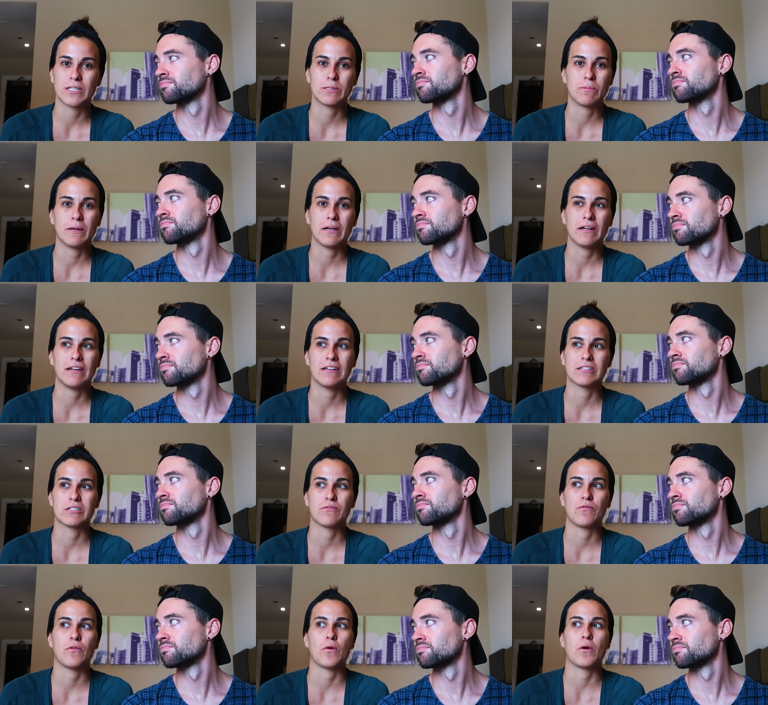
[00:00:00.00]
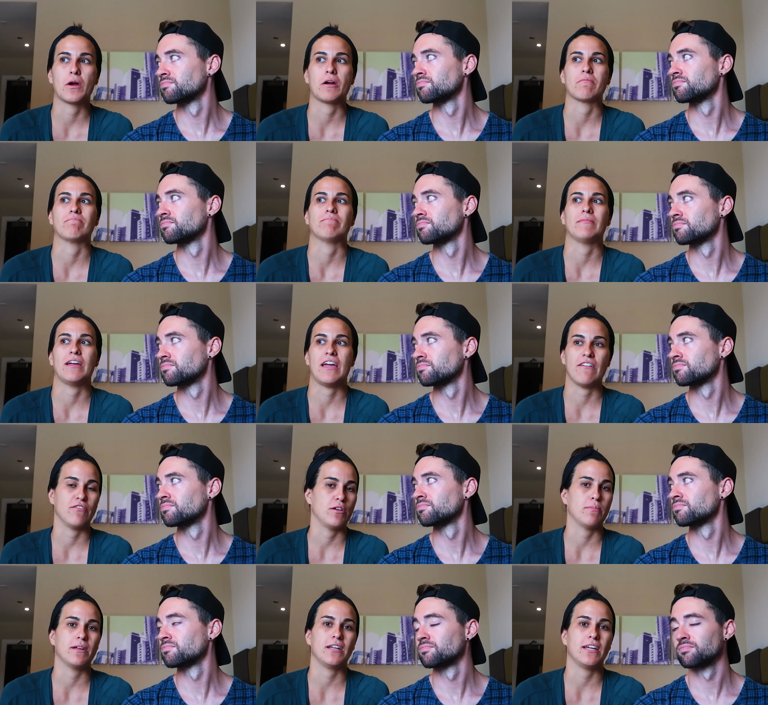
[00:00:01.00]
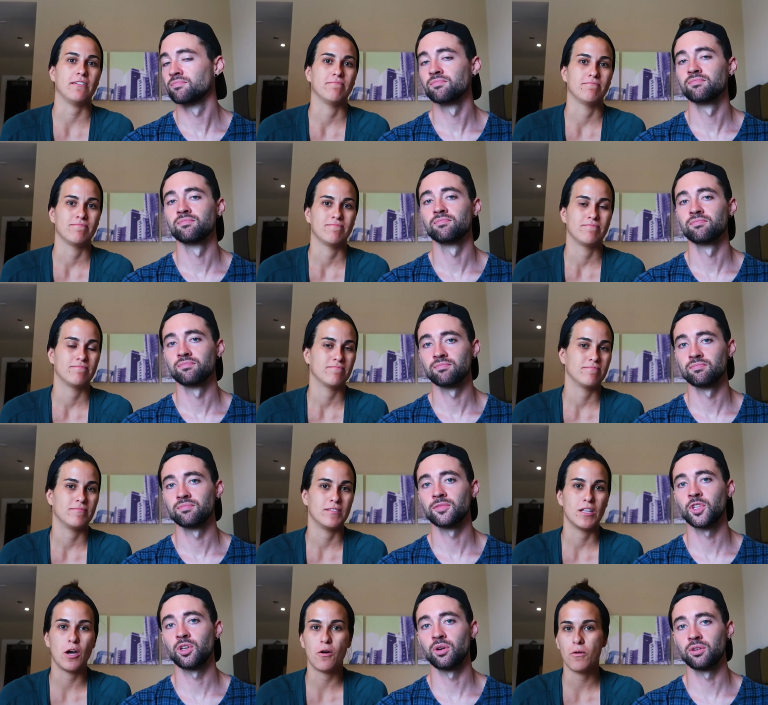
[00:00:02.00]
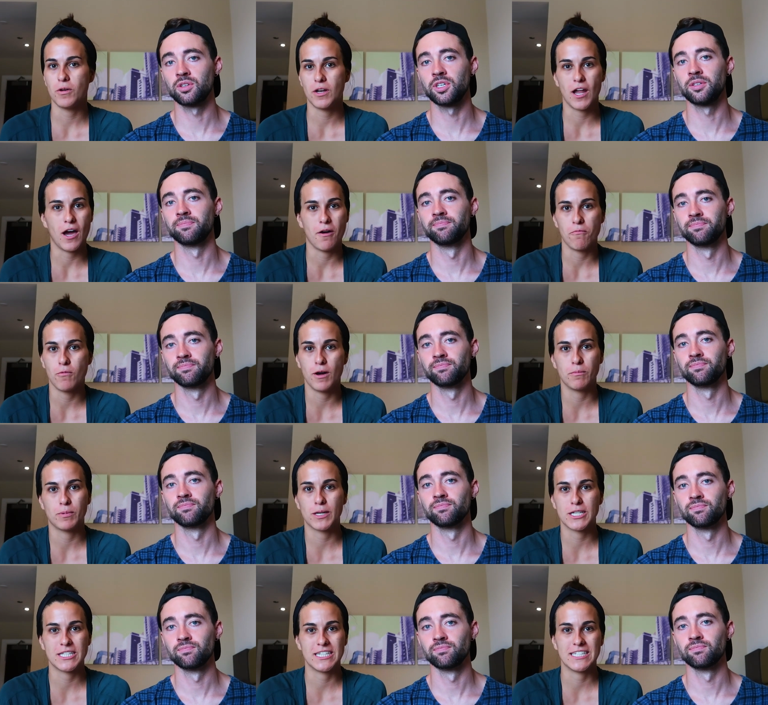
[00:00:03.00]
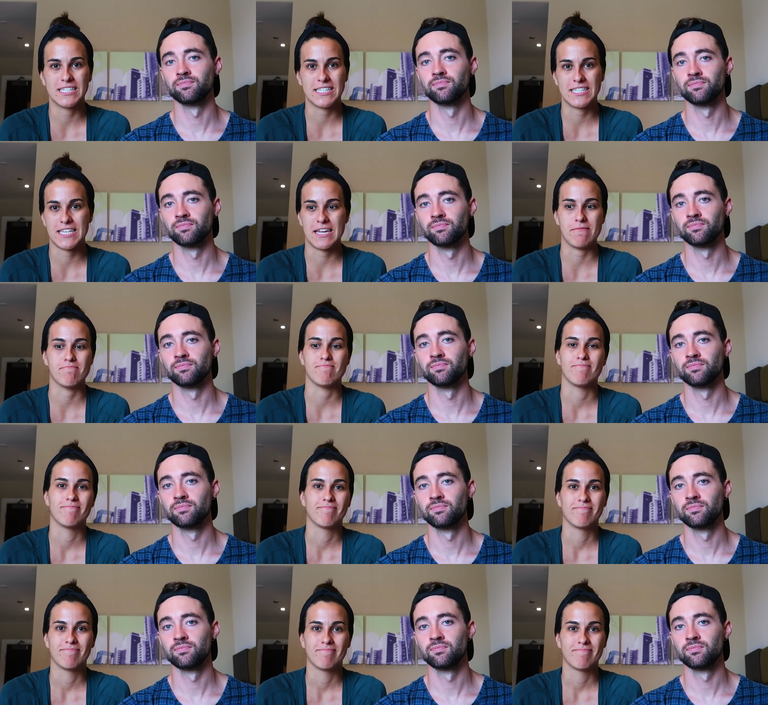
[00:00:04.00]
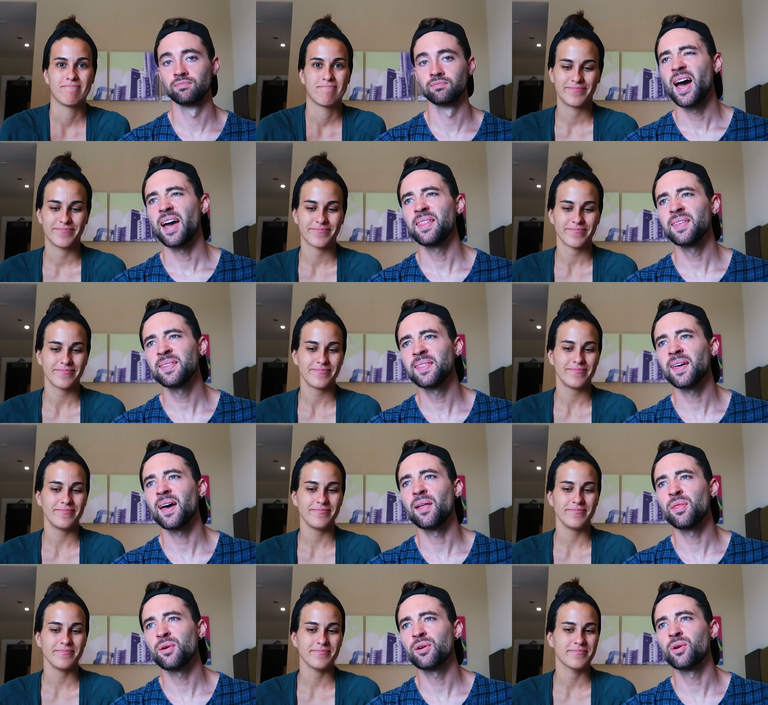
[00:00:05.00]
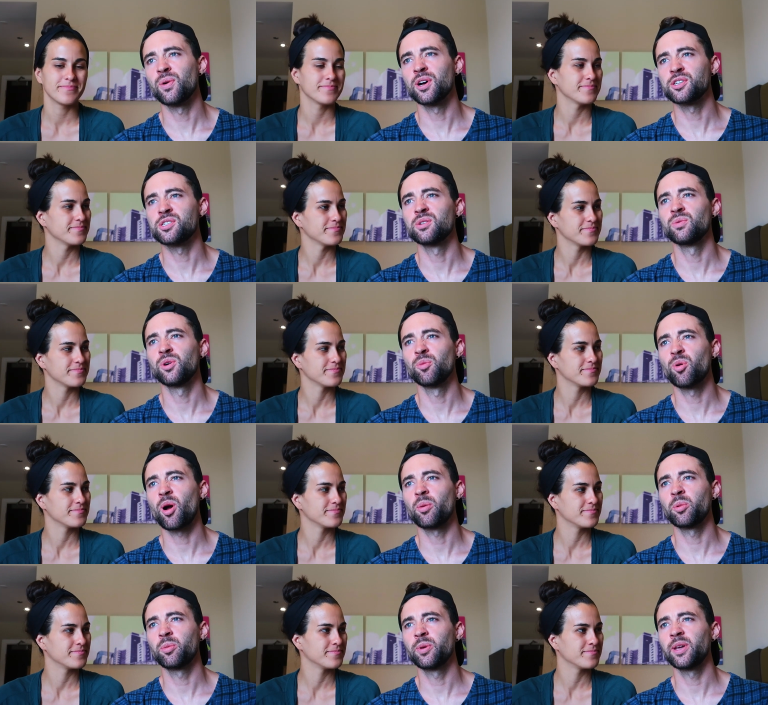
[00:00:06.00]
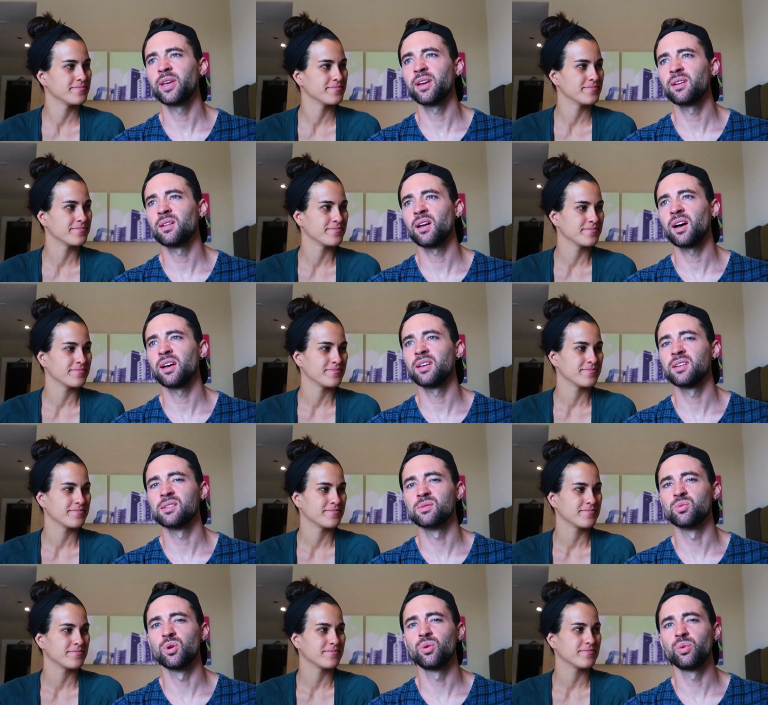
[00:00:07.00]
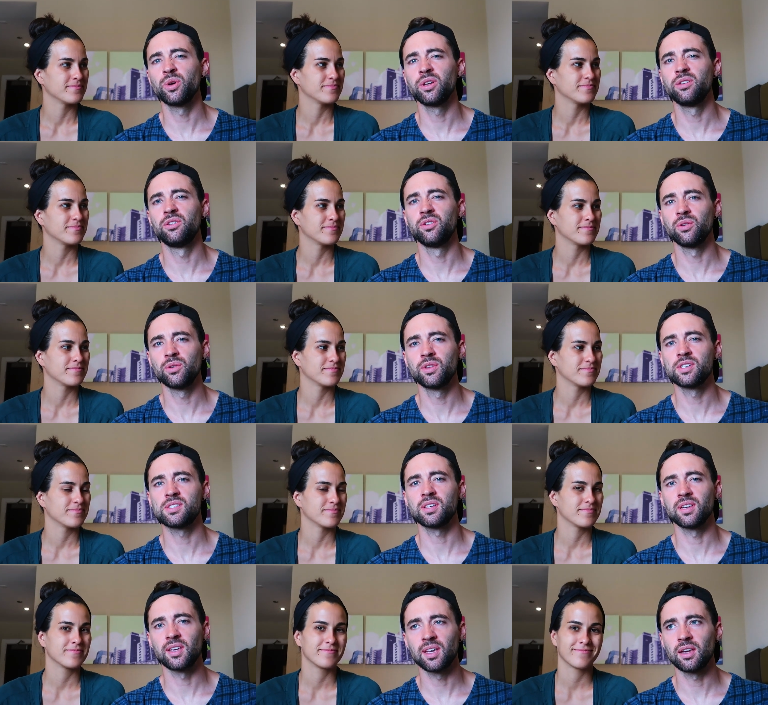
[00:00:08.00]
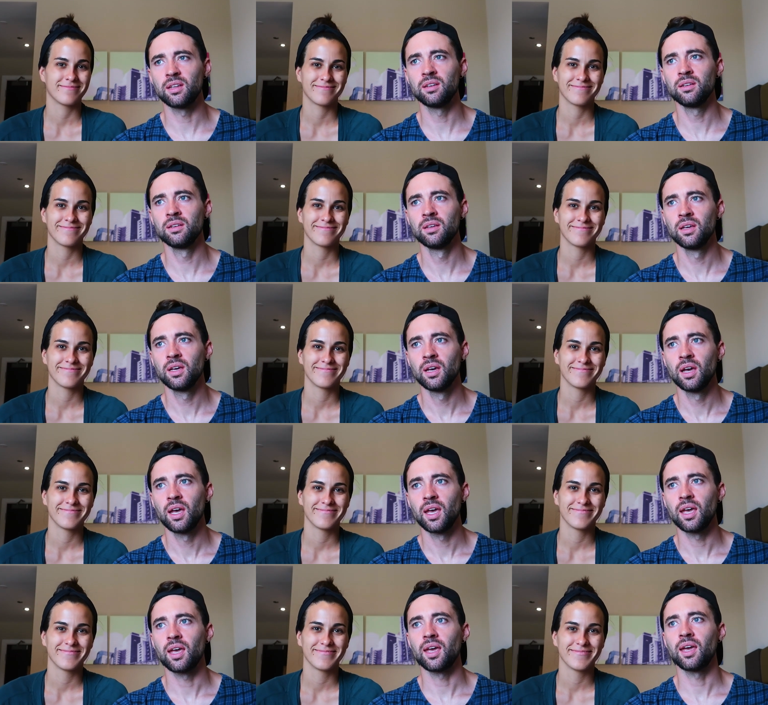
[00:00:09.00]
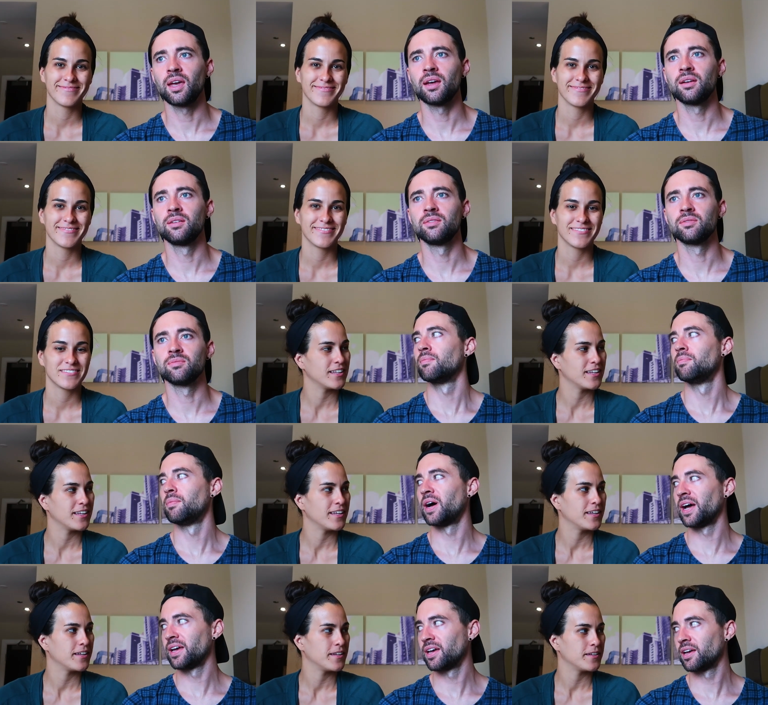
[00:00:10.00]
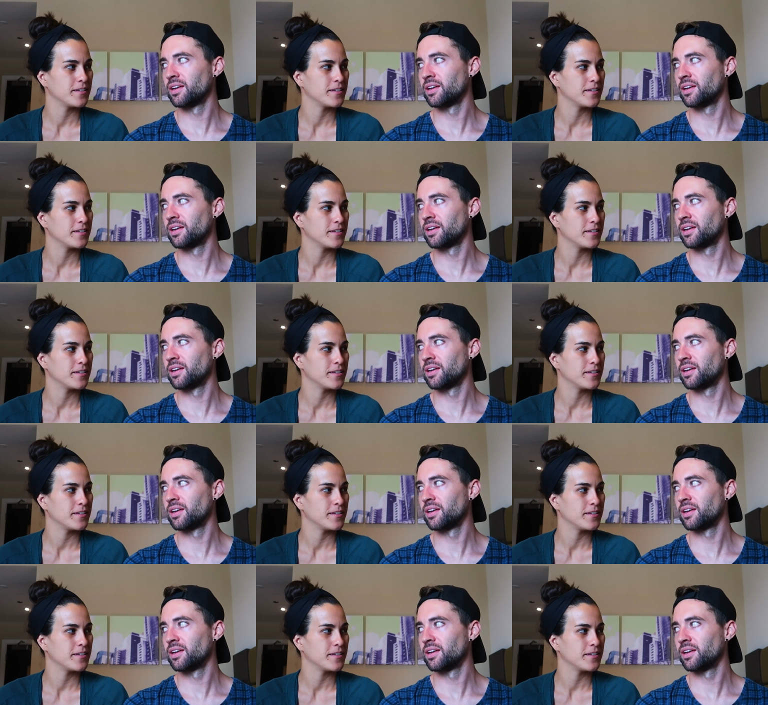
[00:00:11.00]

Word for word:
Speaker 1: experience for everybody. No, totally. not one person is the same.
Speaker 2: I think the other question we'll probably get a lot is, will we do this again? And my